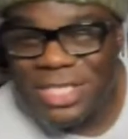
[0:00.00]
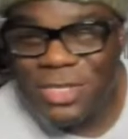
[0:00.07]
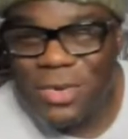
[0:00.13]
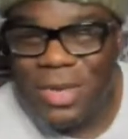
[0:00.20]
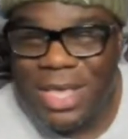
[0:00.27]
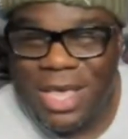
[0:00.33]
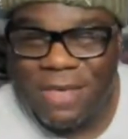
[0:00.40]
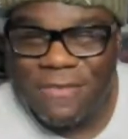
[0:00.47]
do a
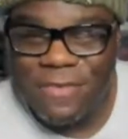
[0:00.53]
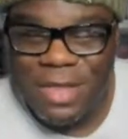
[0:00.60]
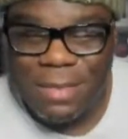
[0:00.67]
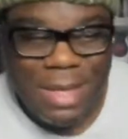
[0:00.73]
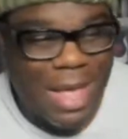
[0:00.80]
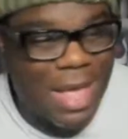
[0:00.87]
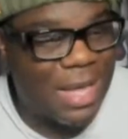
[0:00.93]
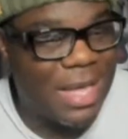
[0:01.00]
kickflip,
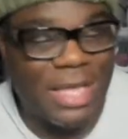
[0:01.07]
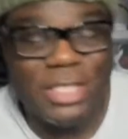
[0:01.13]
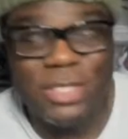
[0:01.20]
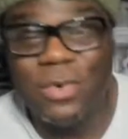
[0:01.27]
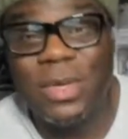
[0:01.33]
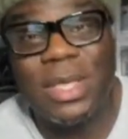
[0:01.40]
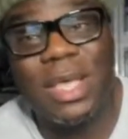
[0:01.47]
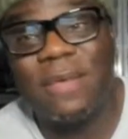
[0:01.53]
I can't do
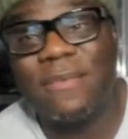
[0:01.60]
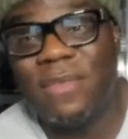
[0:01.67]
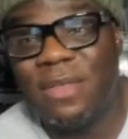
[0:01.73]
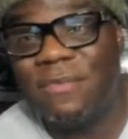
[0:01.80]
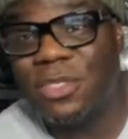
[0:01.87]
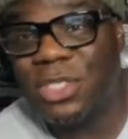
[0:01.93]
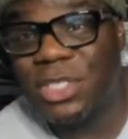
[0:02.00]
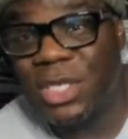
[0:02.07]
a kickflip
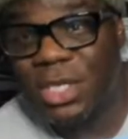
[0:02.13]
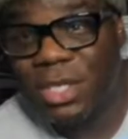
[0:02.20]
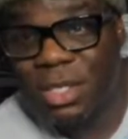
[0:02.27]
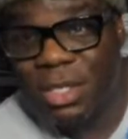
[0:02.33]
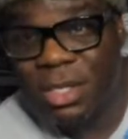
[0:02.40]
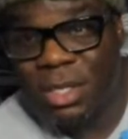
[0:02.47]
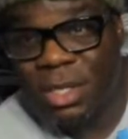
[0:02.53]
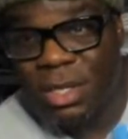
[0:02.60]
for shit.
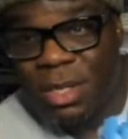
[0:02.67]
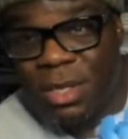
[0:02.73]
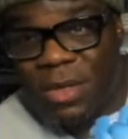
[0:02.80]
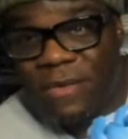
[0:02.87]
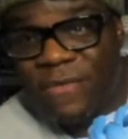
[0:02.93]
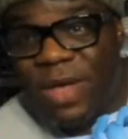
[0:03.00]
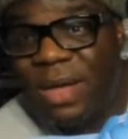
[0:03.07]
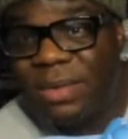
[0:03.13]

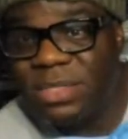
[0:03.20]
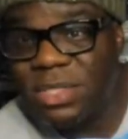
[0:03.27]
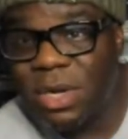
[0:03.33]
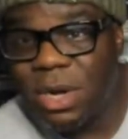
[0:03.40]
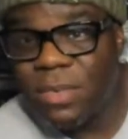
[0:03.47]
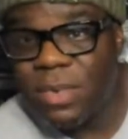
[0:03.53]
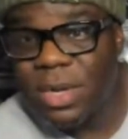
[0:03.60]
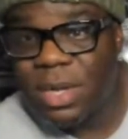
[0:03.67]
Five
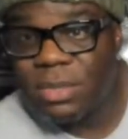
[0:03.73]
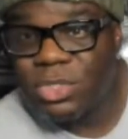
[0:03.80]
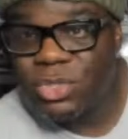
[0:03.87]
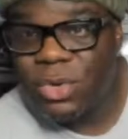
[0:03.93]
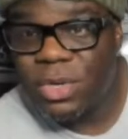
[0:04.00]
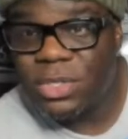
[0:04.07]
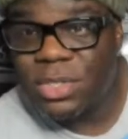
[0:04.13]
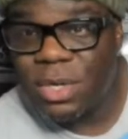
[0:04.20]
star, what up?
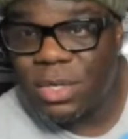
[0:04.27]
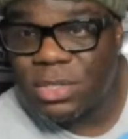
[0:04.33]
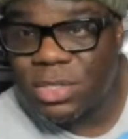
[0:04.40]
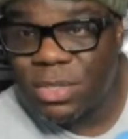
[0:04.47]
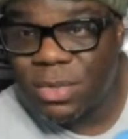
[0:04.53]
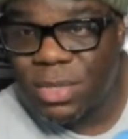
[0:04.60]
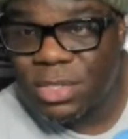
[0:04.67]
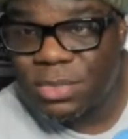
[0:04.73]
Jordans aren't
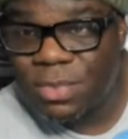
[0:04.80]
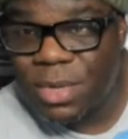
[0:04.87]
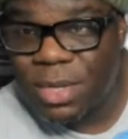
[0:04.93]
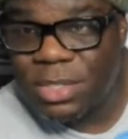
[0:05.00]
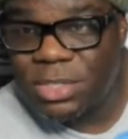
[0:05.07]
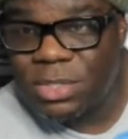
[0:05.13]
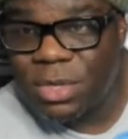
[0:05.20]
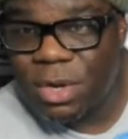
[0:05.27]
doing as well
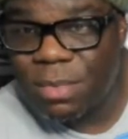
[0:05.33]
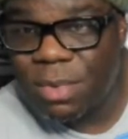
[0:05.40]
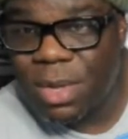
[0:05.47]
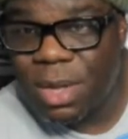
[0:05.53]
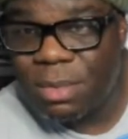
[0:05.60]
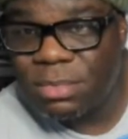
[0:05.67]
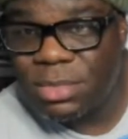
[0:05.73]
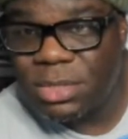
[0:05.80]
as normal.
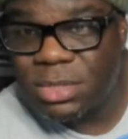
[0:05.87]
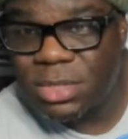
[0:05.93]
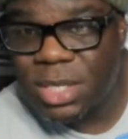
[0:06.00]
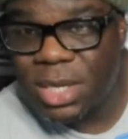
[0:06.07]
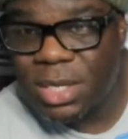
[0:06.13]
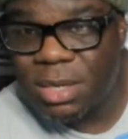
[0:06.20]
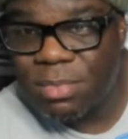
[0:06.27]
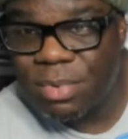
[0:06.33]
I'm
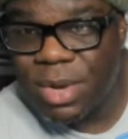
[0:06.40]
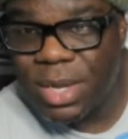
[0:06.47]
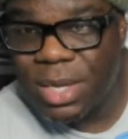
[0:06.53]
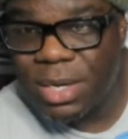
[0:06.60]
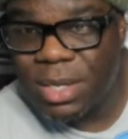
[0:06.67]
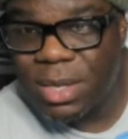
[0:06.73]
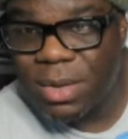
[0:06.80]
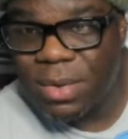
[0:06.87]
taking a break
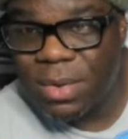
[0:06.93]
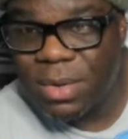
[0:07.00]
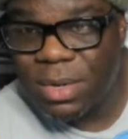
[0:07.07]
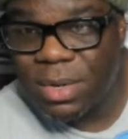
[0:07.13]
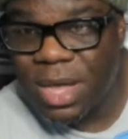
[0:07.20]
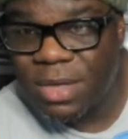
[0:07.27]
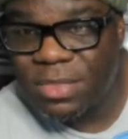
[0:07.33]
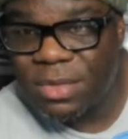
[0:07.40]
and going
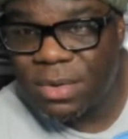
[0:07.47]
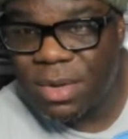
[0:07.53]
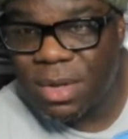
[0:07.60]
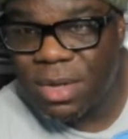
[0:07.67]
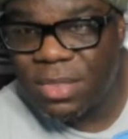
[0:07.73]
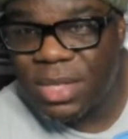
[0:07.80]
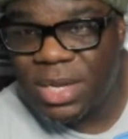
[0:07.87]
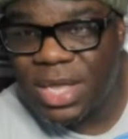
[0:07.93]
after
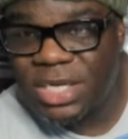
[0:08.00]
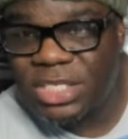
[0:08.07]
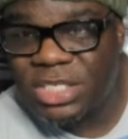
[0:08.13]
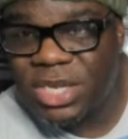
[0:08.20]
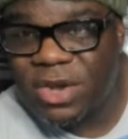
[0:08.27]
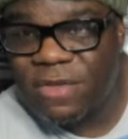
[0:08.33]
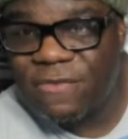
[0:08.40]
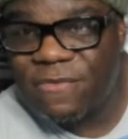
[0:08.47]
all the
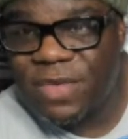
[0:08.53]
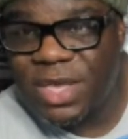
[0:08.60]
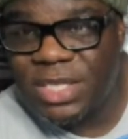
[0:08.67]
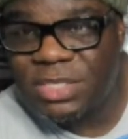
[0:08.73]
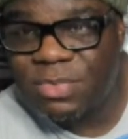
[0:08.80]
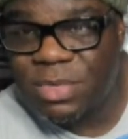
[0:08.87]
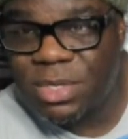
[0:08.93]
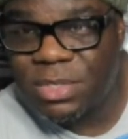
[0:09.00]
legendary
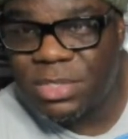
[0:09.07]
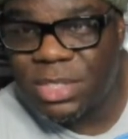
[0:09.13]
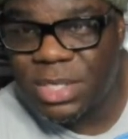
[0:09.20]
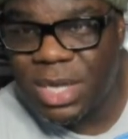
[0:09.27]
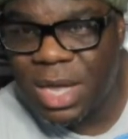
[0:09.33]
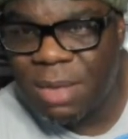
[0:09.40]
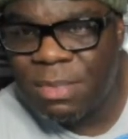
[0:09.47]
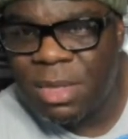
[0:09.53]
feats we used to
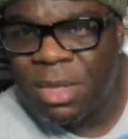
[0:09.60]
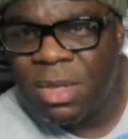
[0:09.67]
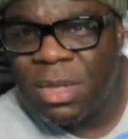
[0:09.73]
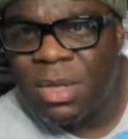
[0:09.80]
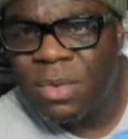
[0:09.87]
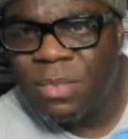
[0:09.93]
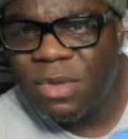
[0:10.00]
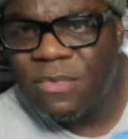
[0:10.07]
cop
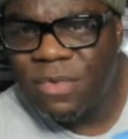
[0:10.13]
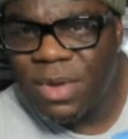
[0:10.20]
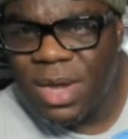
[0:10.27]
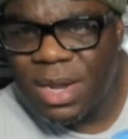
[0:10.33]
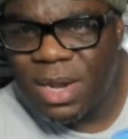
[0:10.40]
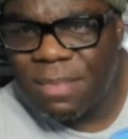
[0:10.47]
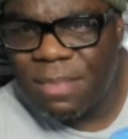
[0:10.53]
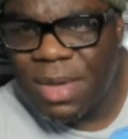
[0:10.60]
we
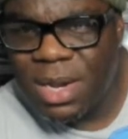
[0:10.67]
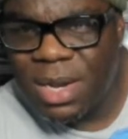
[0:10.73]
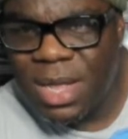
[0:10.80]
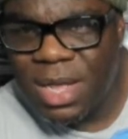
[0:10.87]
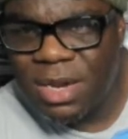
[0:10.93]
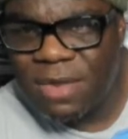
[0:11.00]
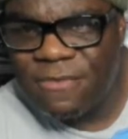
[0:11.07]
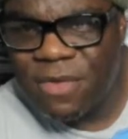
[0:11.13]
forgot about a
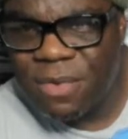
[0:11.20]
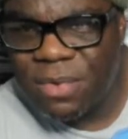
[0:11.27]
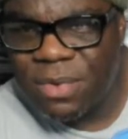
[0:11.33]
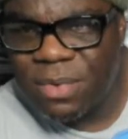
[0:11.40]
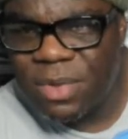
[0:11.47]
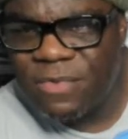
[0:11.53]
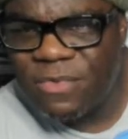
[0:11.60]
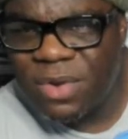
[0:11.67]
lot of folk.
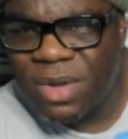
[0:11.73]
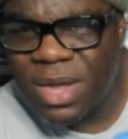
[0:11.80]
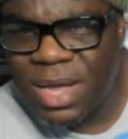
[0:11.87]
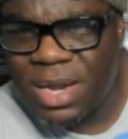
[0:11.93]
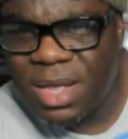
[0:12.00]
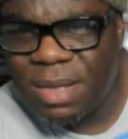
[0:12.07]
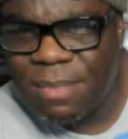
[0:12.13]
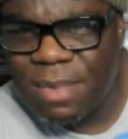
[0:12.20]
We
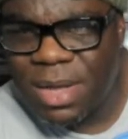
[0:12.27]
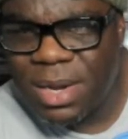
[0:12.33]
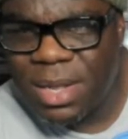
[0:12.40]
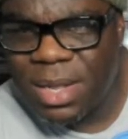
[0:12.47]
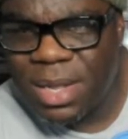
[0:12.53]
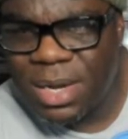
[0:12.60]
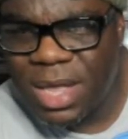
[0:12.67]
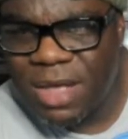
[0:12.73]
forgot about
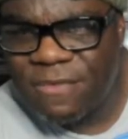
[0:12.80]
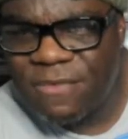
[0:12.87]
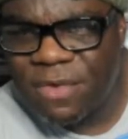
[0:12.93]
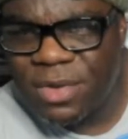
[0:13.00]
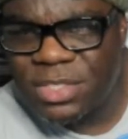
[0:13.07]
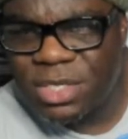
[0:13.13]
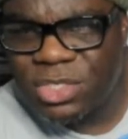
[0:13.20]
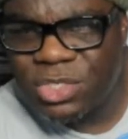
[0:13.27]
a lot
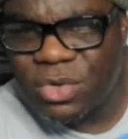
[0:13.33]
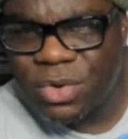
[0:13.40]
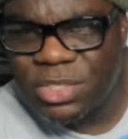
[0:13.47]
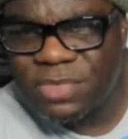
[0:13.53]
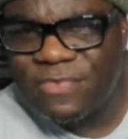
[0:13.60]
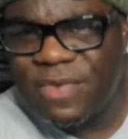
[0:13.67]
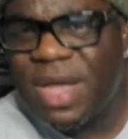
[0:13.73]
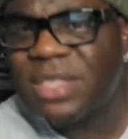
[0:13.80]
focused on
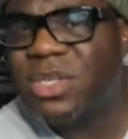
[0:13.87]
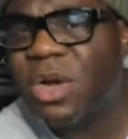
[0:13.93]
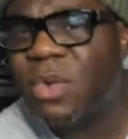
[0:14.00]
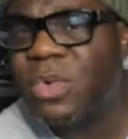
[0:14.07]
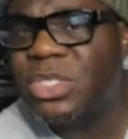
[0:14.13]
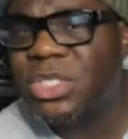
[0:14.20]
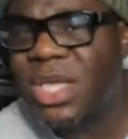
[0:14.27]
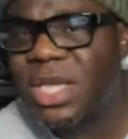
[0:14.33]
Jordans. Five star,
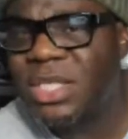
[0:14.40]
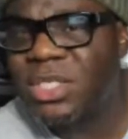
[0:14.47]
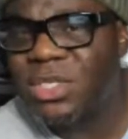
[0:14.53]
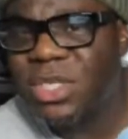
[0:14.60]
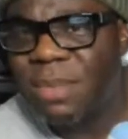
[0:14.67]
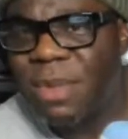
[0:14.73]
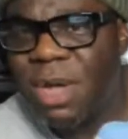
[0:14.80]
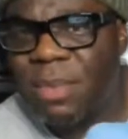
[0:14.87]
which kicks you
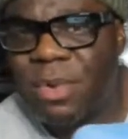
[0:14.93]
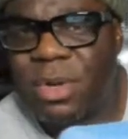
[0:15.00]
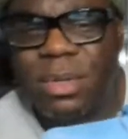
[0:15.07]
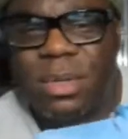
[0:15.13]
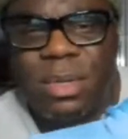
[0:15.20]
talking about, bro?